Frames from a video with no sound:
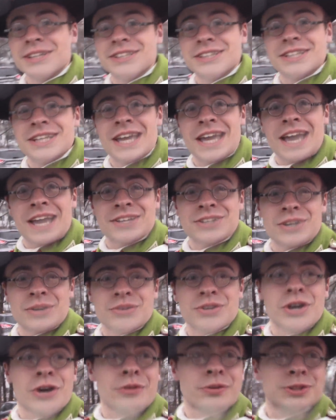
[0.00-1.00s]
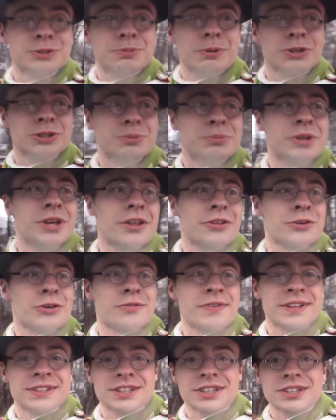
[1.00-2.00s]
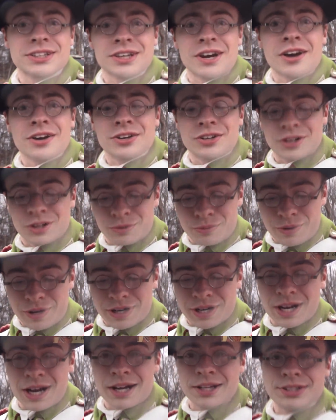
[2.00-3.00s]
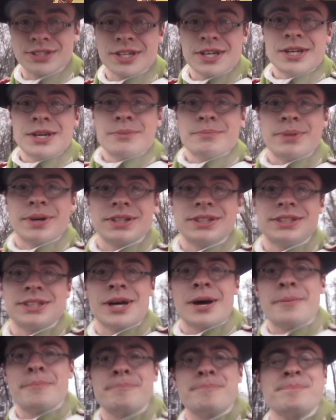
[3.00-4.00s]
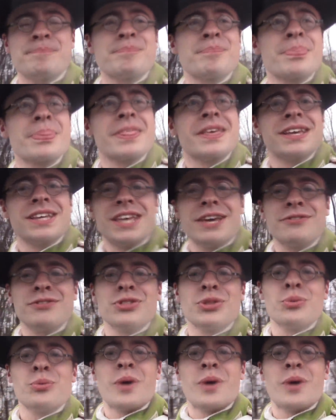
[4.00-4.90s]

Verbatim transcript: today, I don't know. There's supposed to be other events at Concord, whatnot, but, um, given the